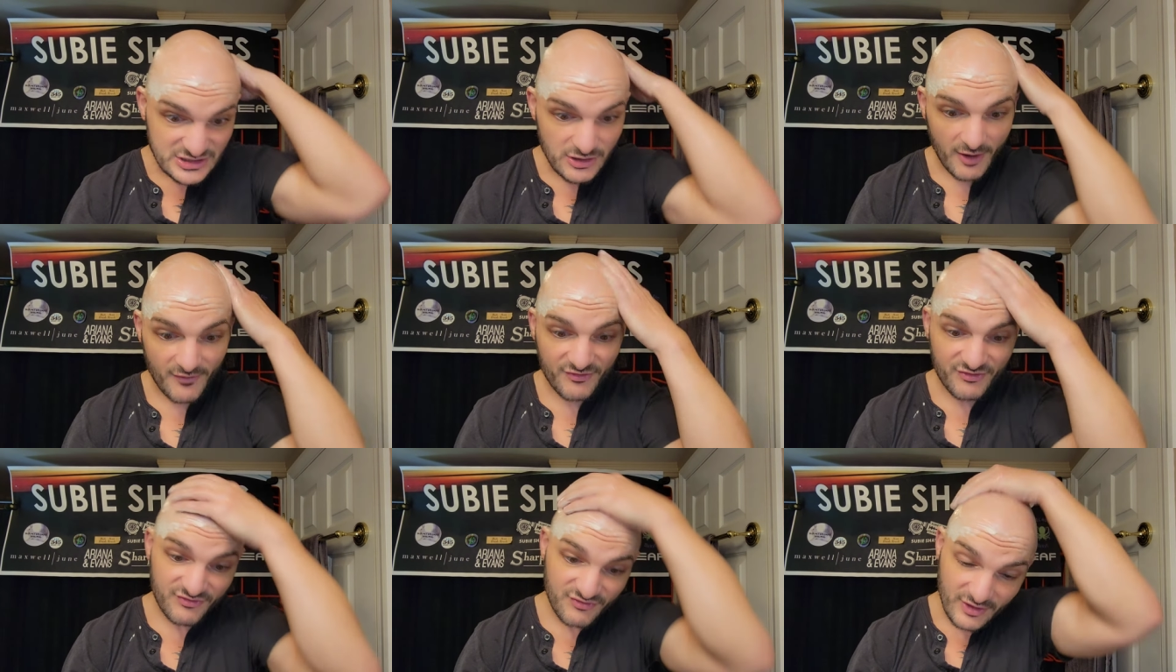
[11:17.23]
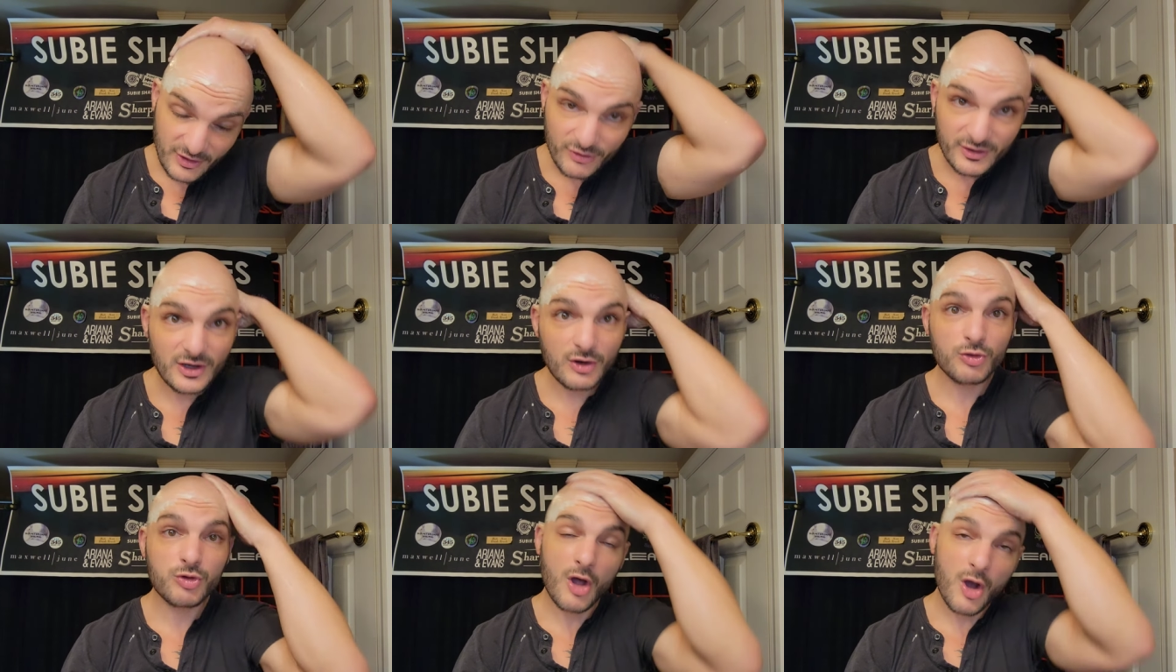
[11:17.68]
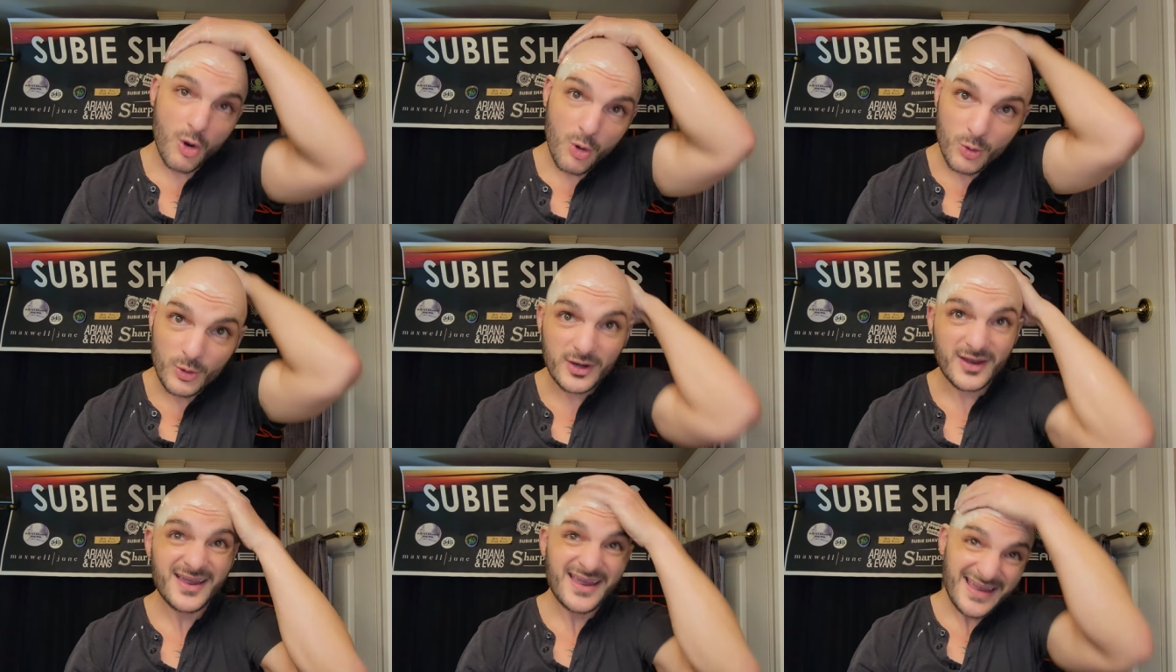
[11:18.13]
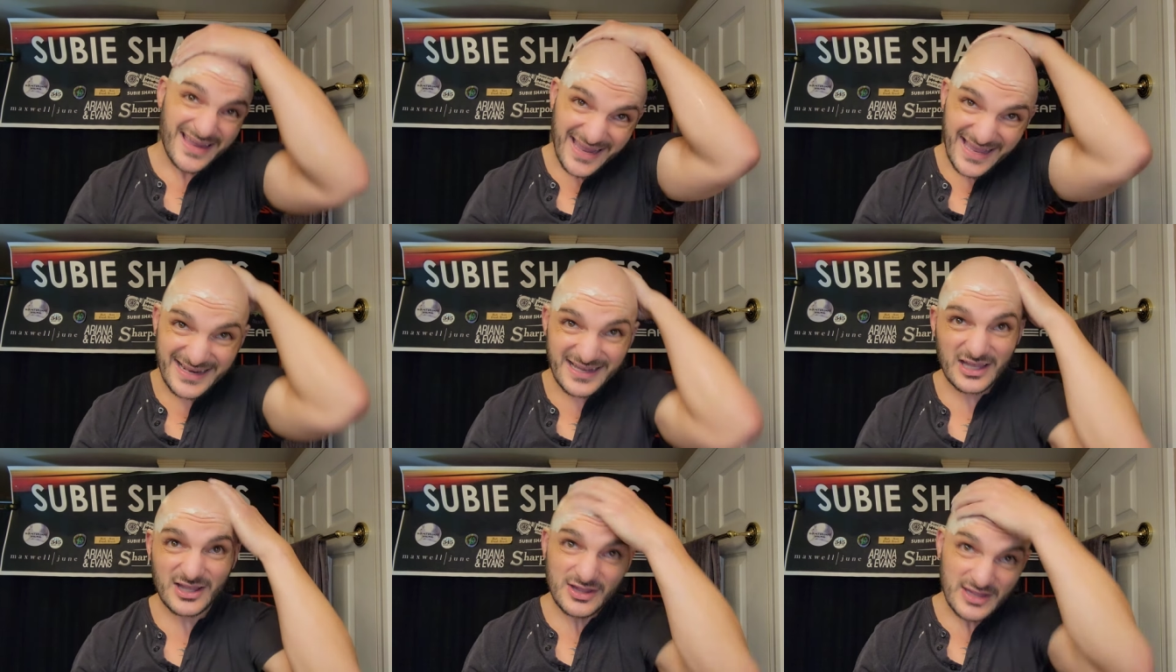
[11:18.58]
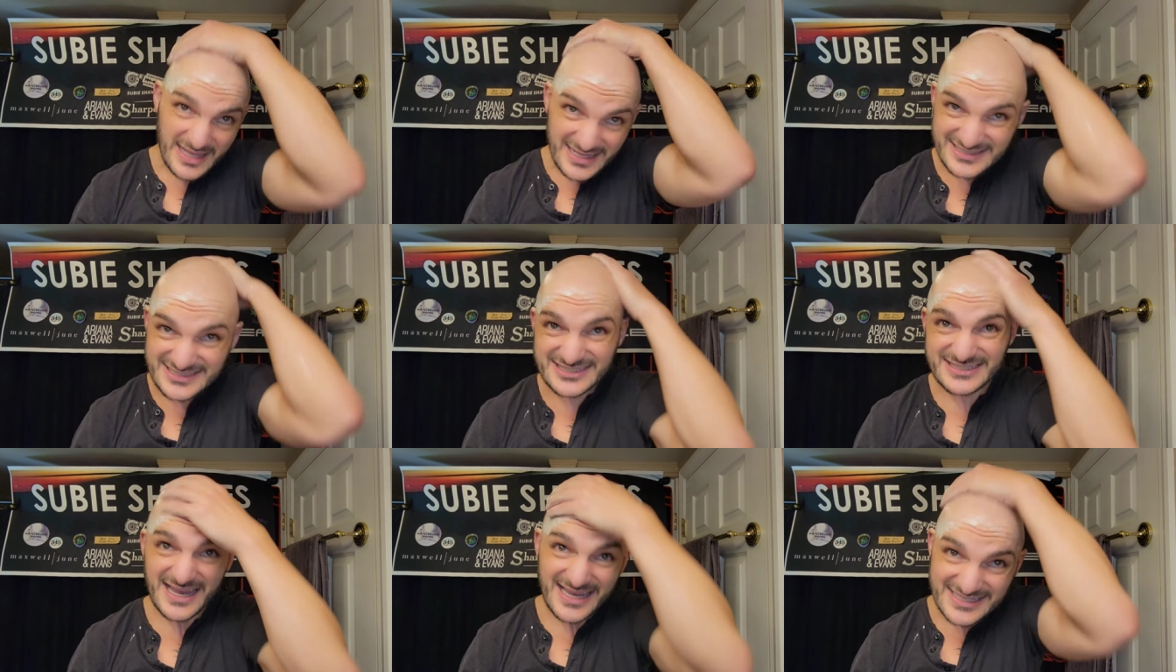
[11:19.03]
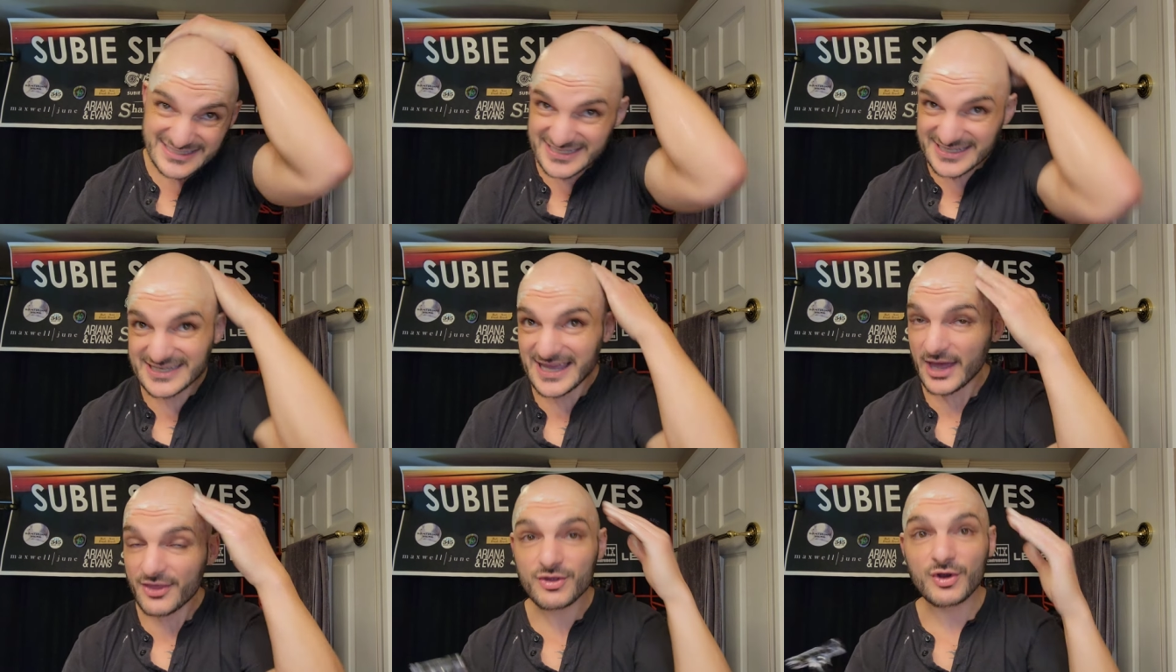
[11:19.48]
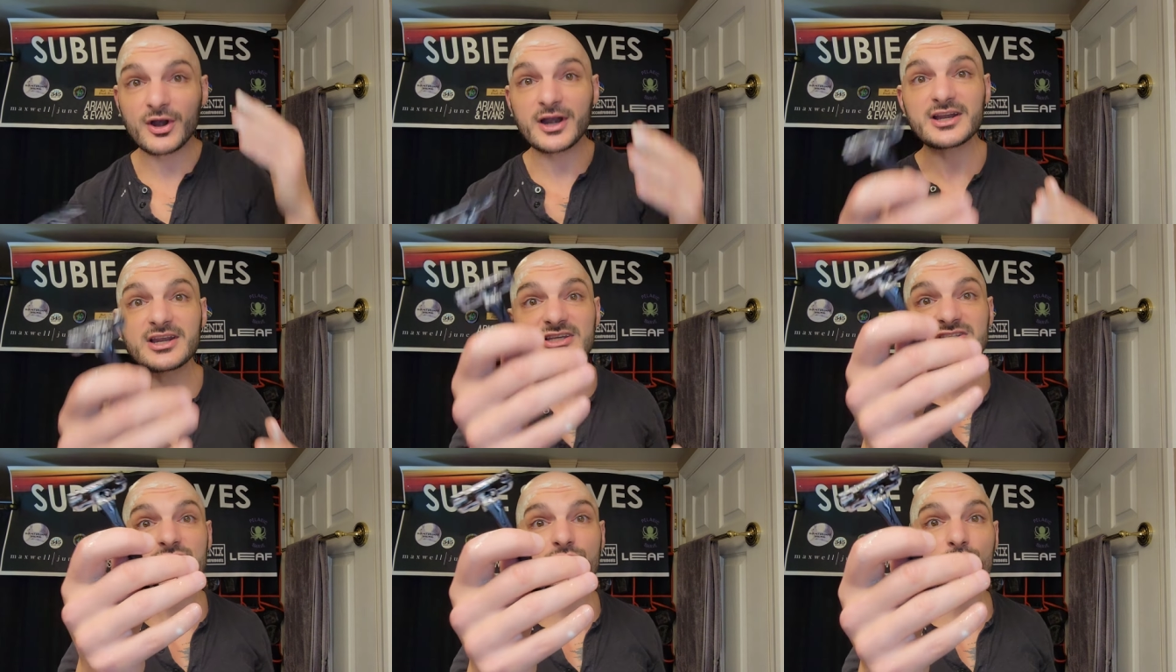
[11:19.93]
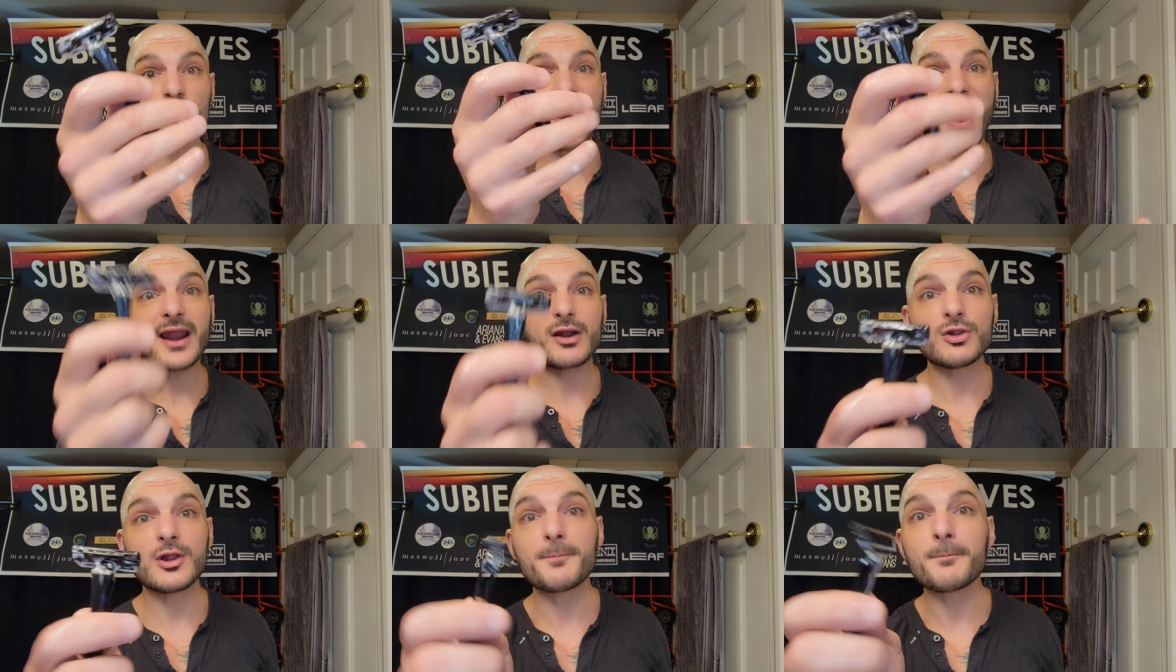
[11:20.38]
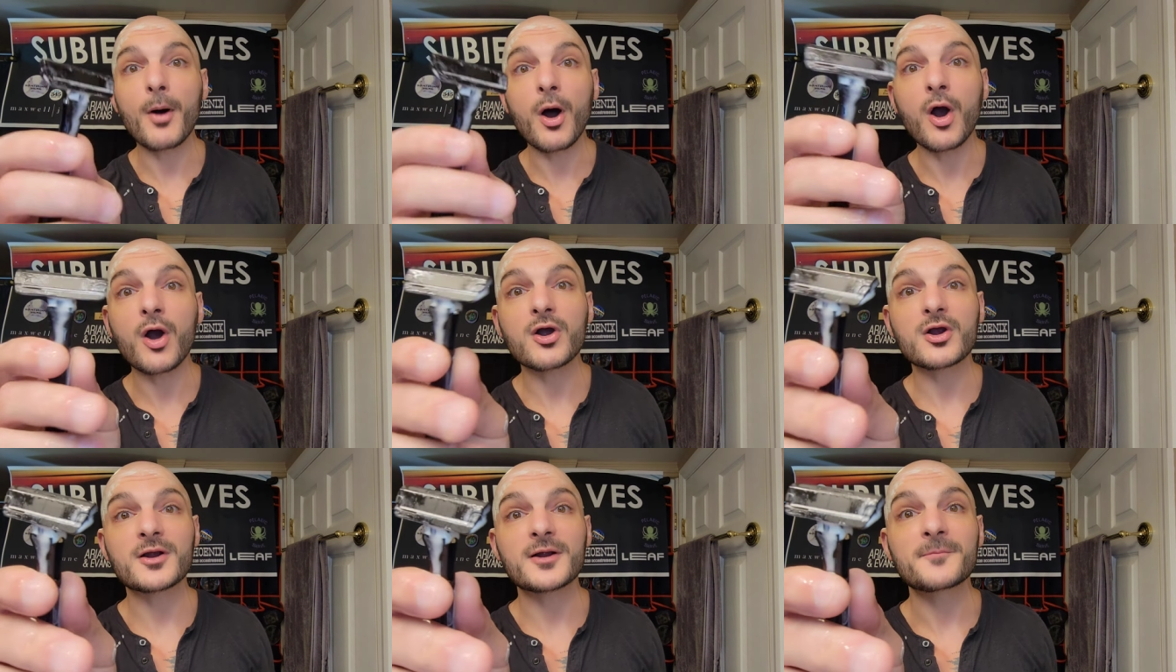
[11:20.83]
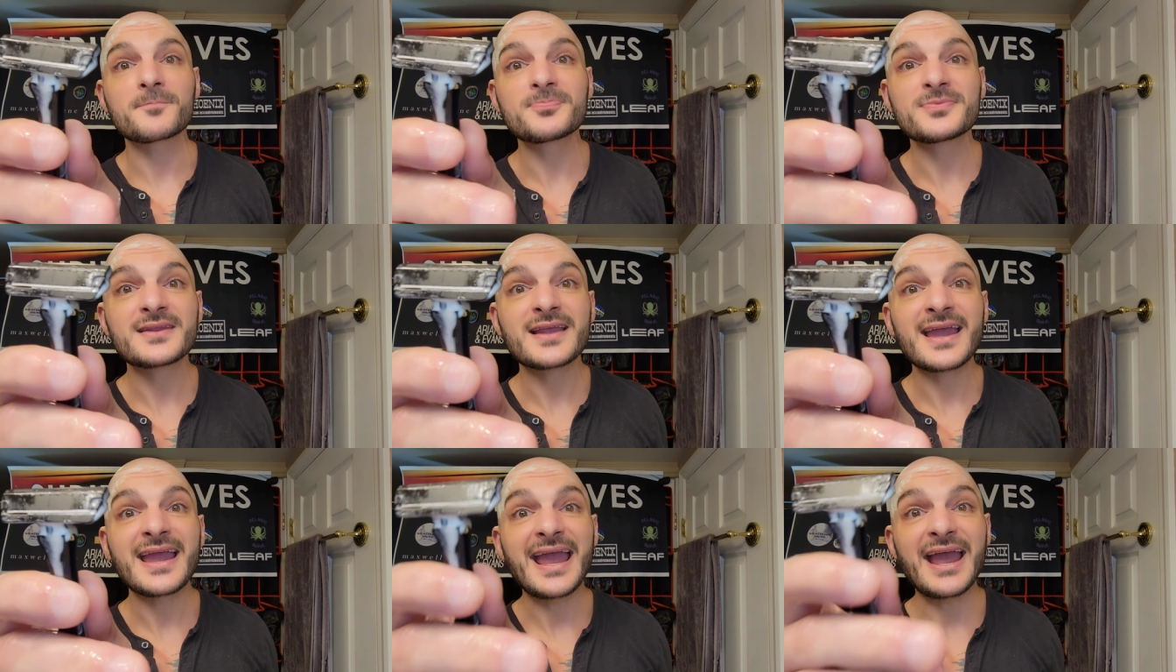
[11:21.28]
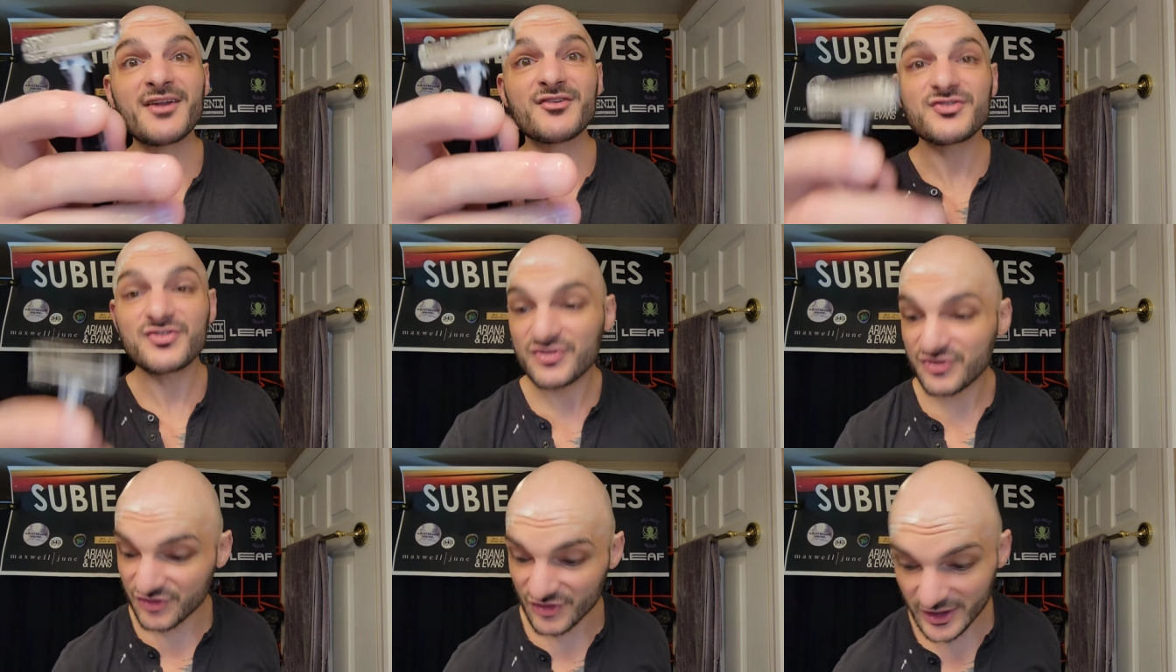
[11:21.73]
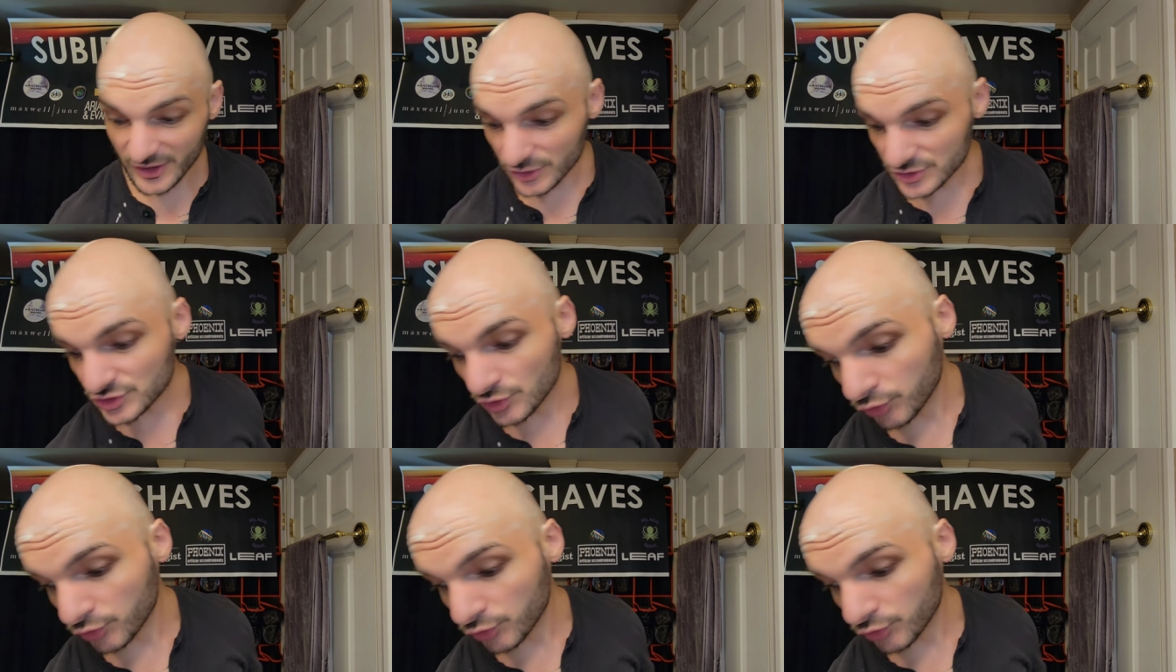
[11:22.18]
not fiddly to load. It, it stays together. It doesn't rattle apart. It feels